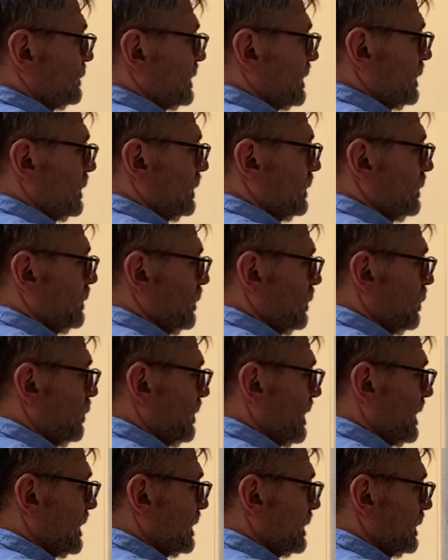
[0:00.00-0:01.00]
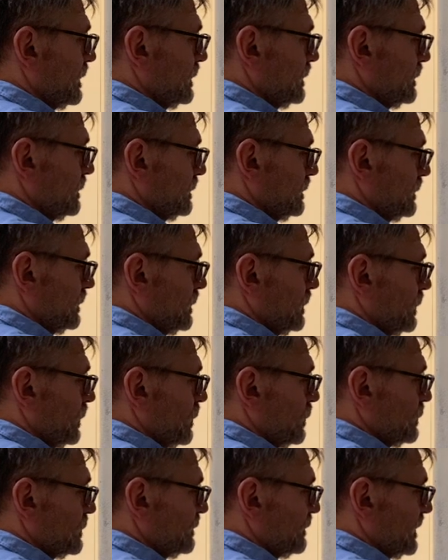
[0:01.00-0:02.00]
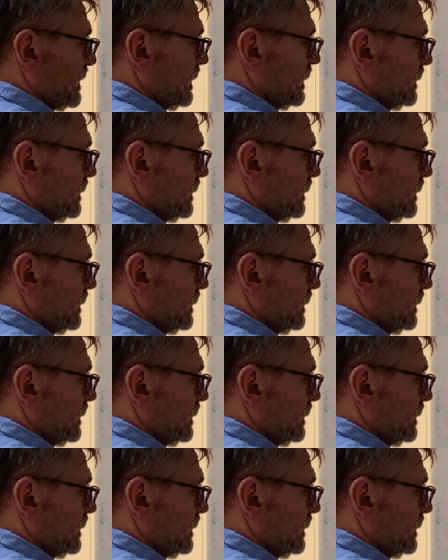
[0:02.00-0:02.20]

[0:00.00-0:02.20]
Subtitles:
phi, omega cos phi.